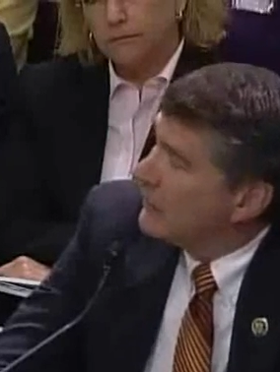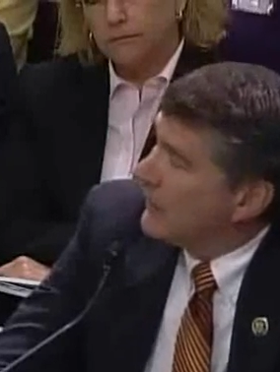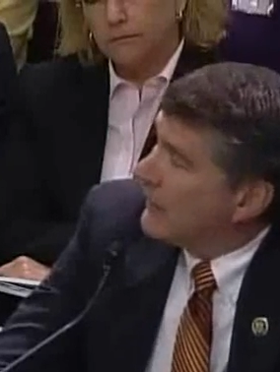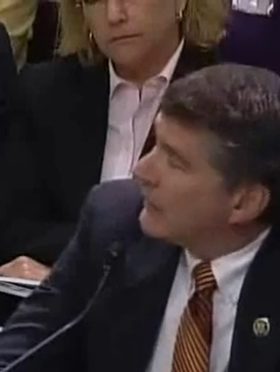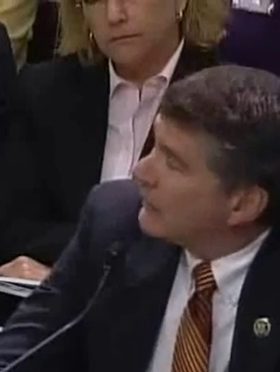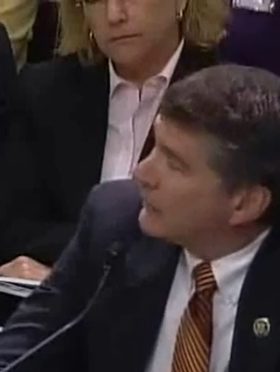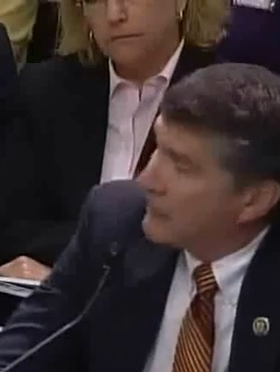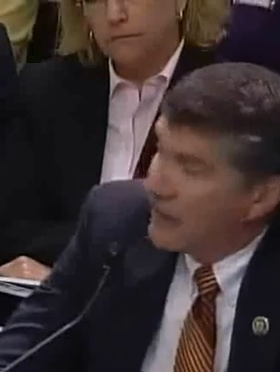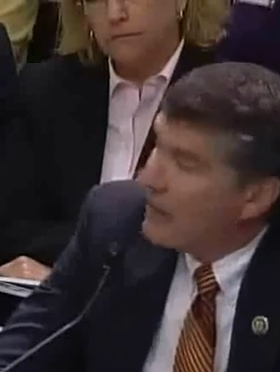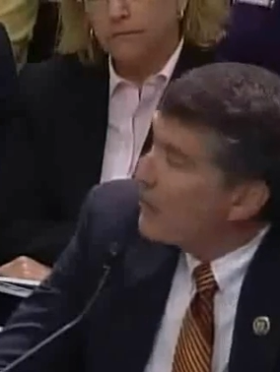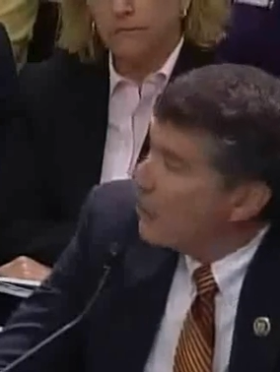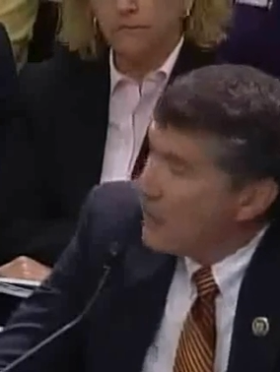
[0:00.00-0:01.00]
because
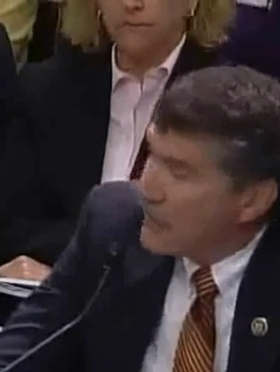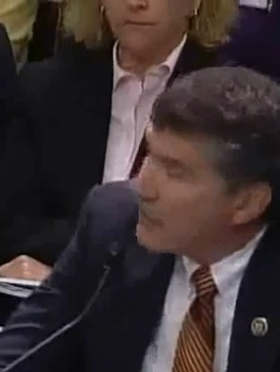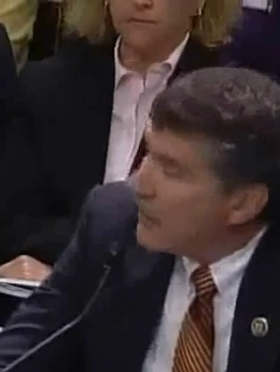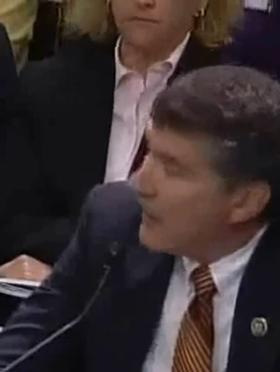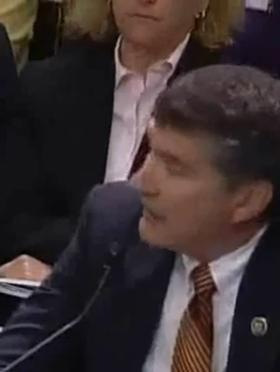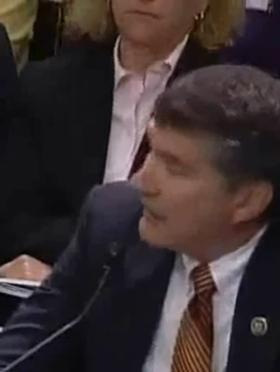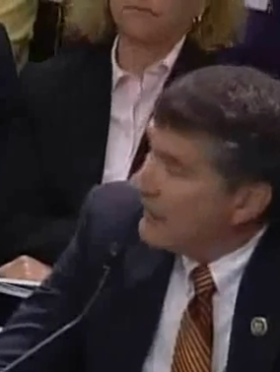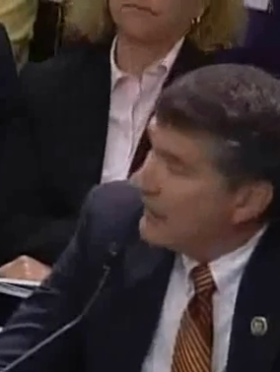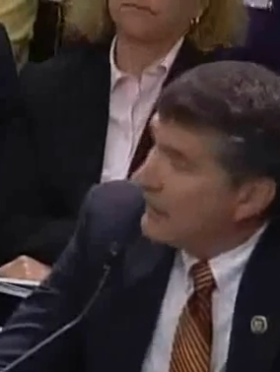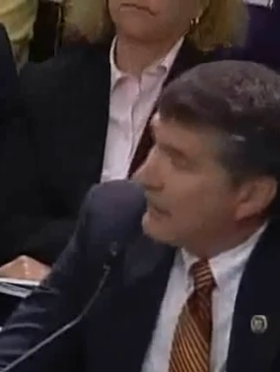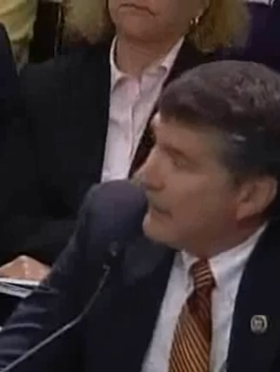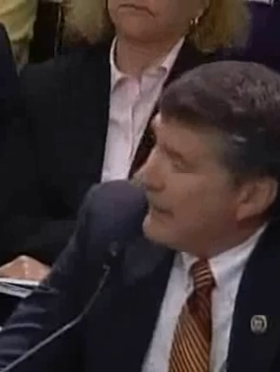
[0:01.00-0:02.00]
we're not
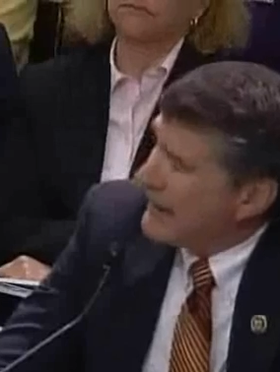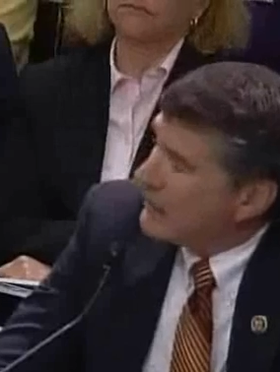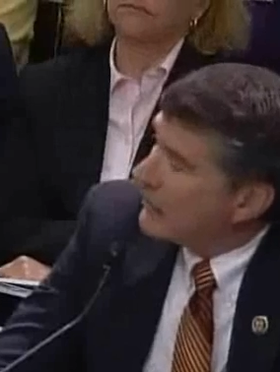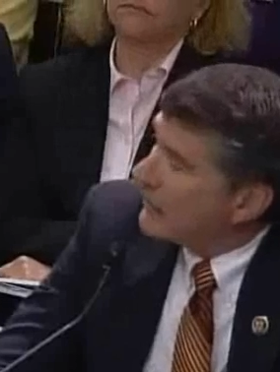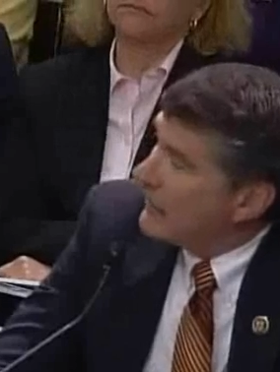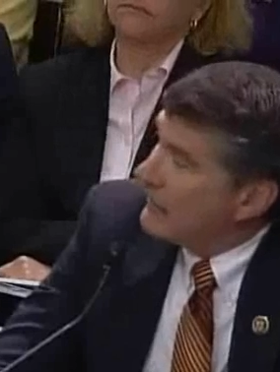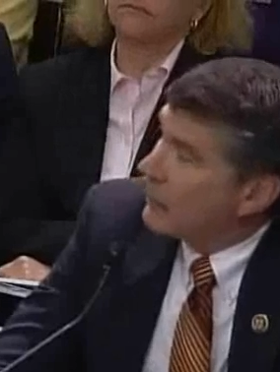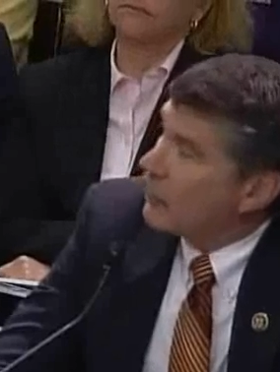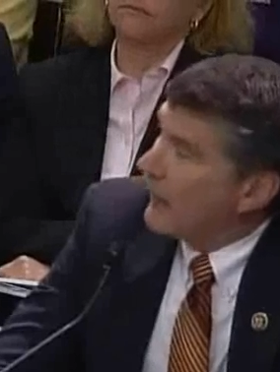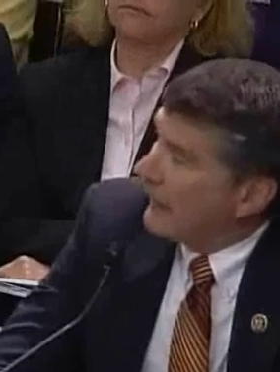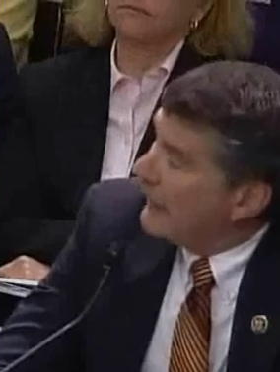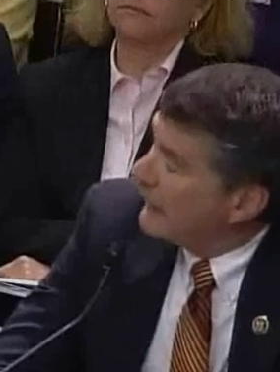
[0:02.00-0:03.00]
getting the kind of relief or
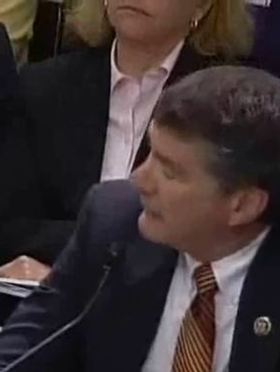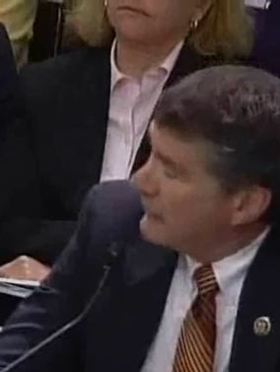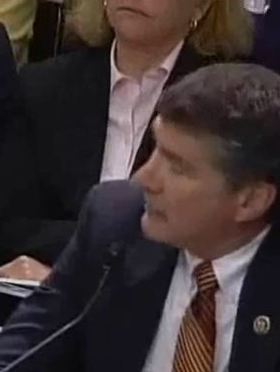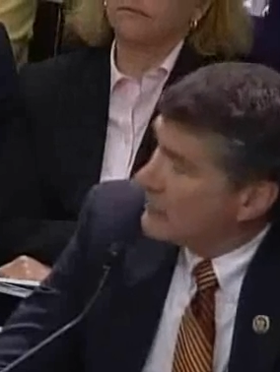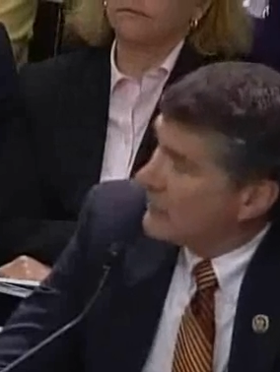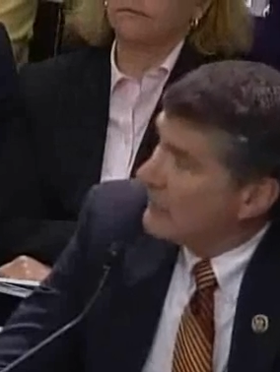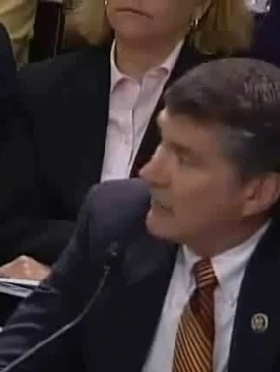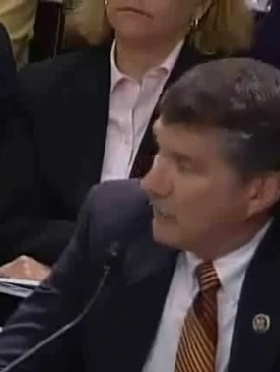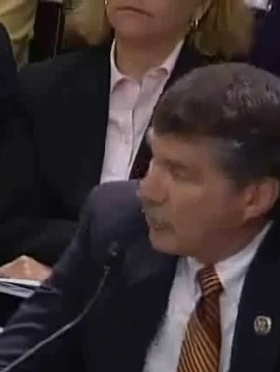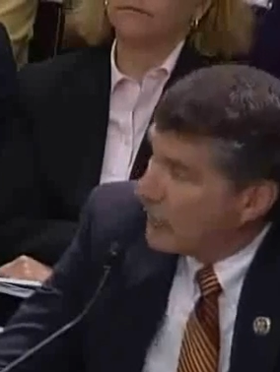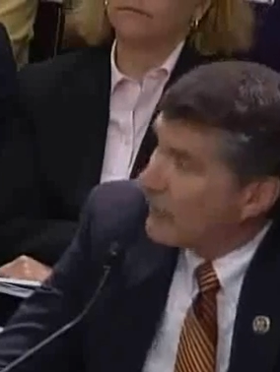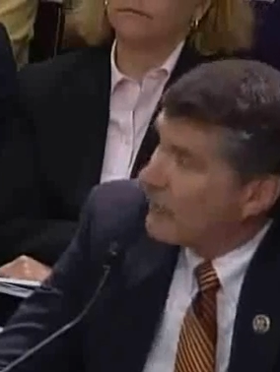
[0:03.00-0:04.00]
recognition that
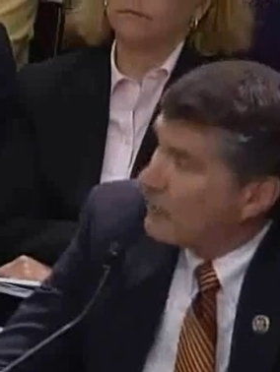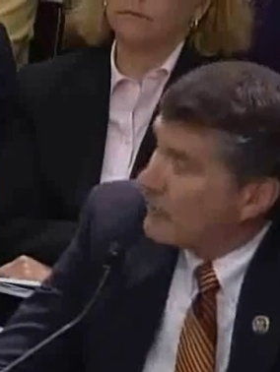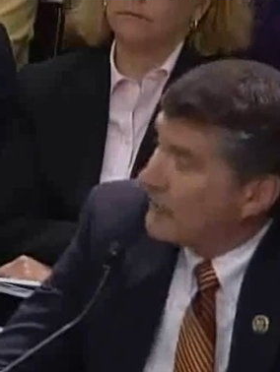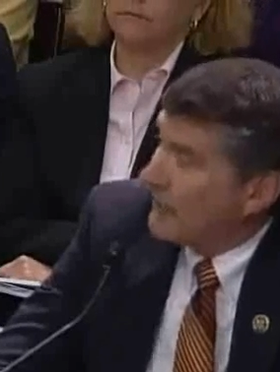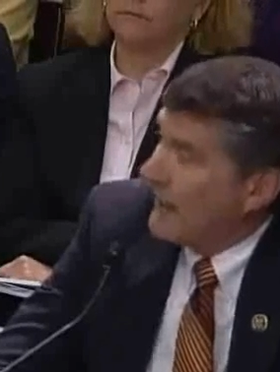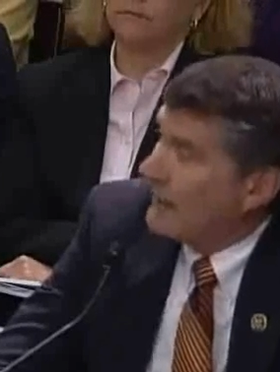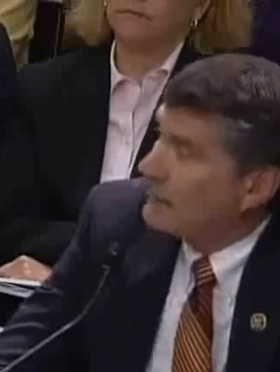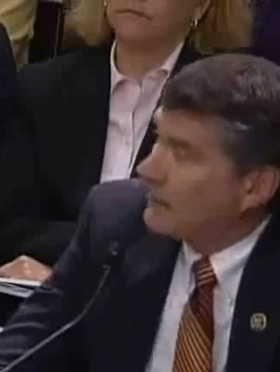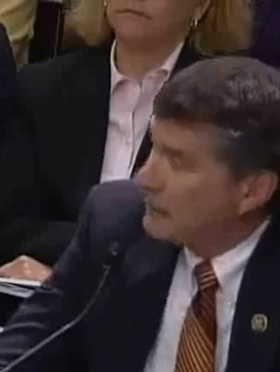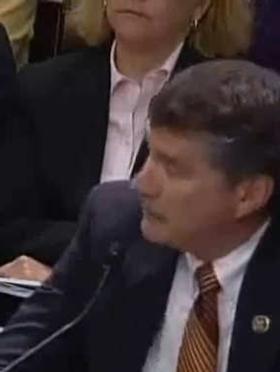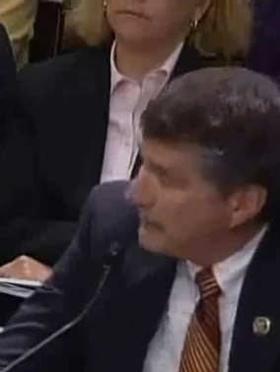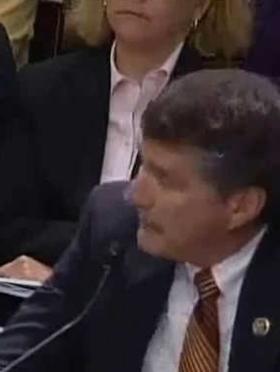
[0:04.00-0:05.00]
we're the ones that have
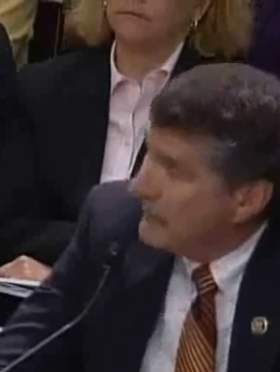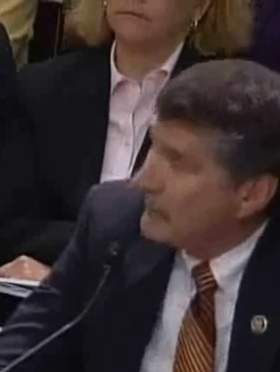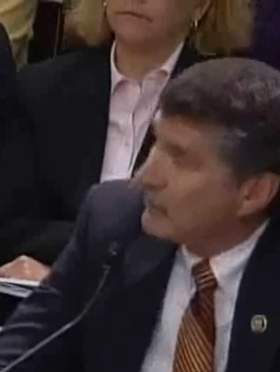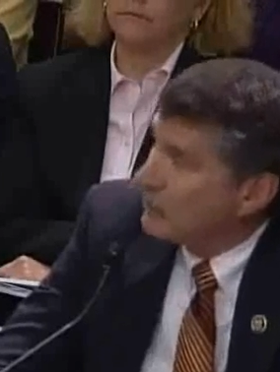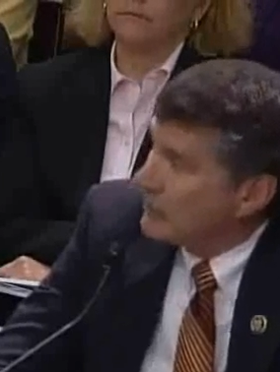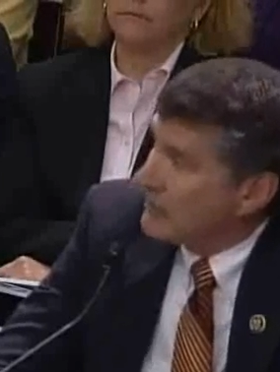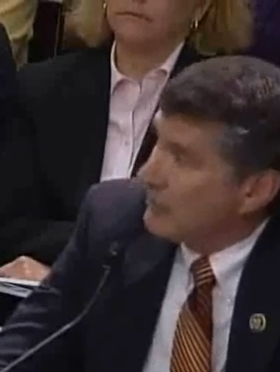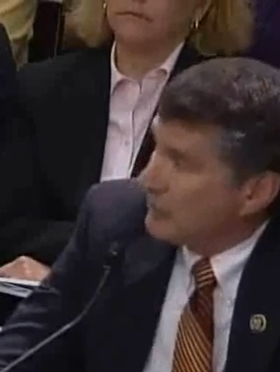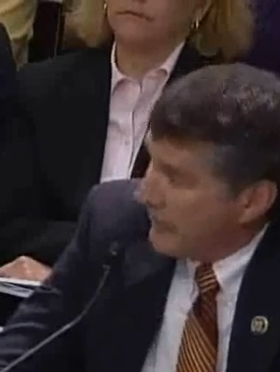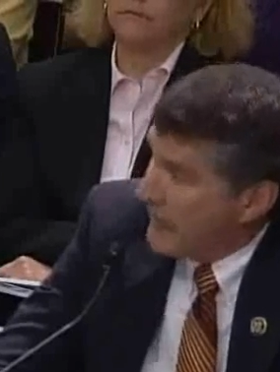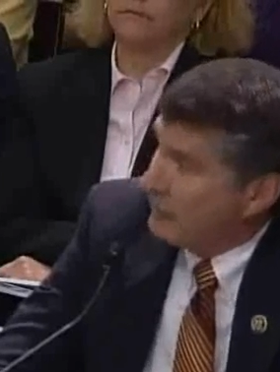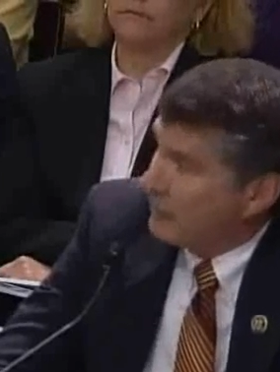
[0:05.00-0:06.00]
to deal with the
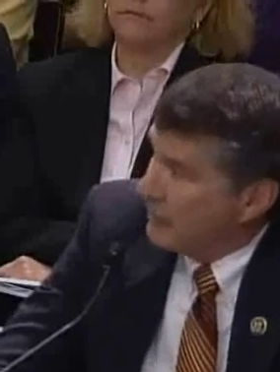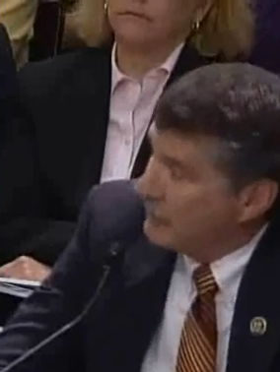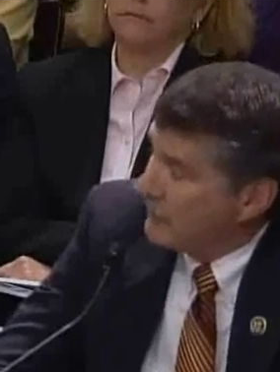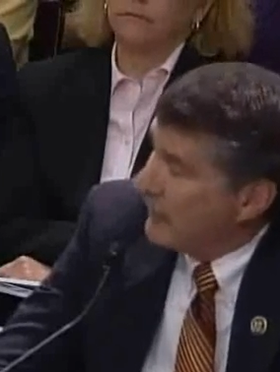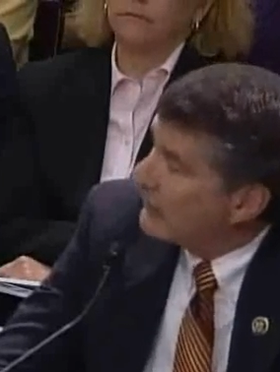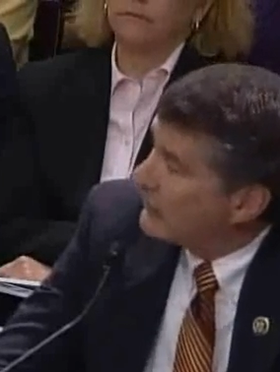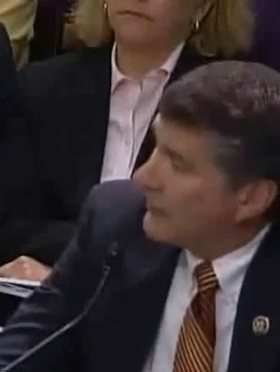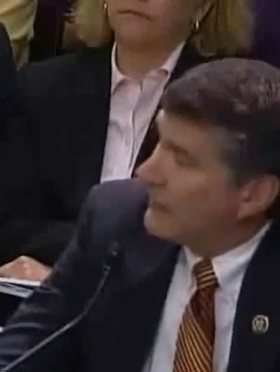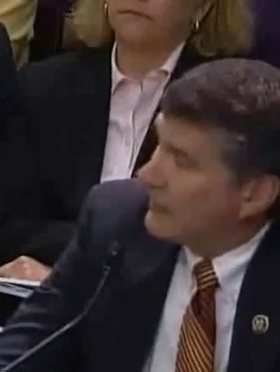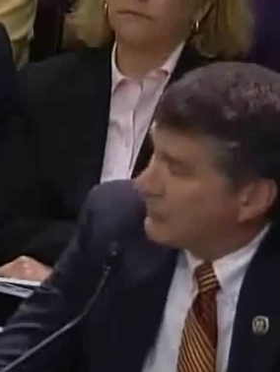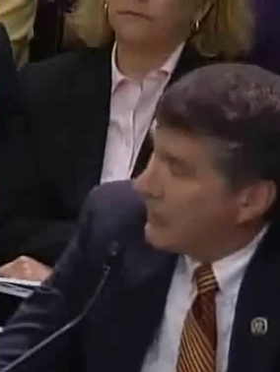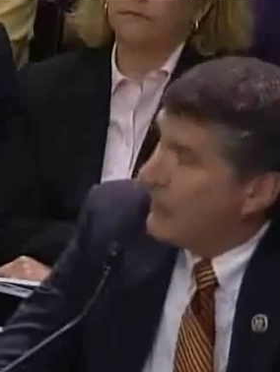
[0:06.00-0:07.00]
problems as
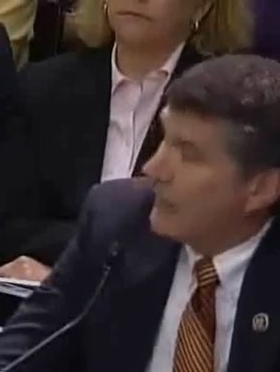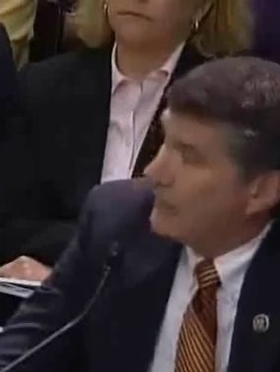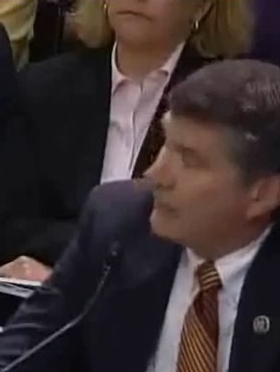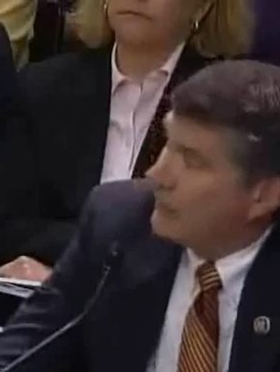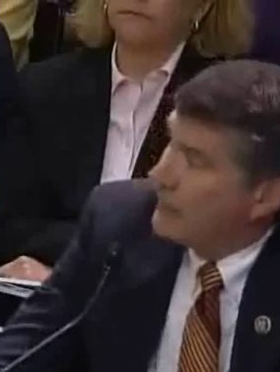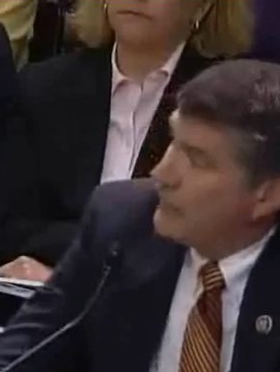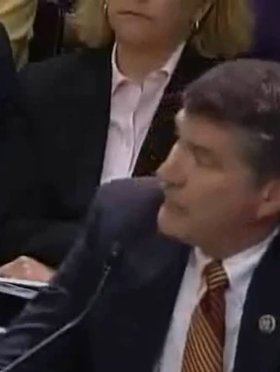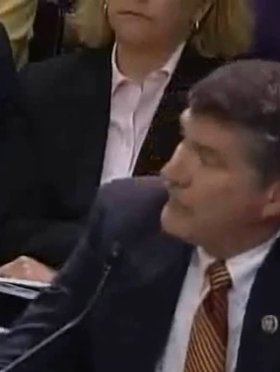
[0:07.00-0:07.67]
they arise.